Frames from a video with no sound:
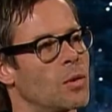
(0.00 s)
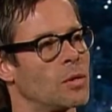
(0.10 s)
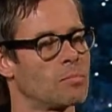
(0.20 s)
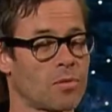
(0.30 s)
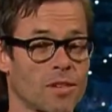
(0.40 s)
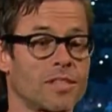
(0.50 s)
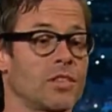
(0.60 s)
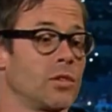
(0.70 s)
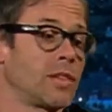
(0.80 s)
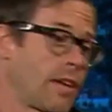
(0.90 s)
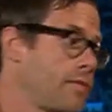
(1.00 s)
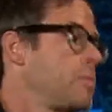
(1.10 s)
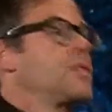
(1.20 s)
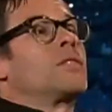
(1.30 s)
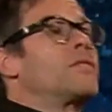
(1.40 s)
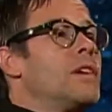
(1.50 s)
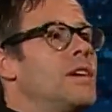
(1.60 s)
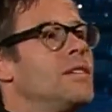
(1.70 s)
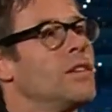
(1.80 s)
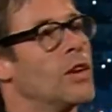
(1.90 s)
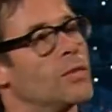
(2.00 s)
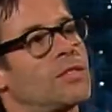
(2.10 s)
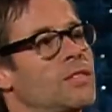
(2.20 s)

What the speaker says: so all the prostitutes have to be sort of, you know,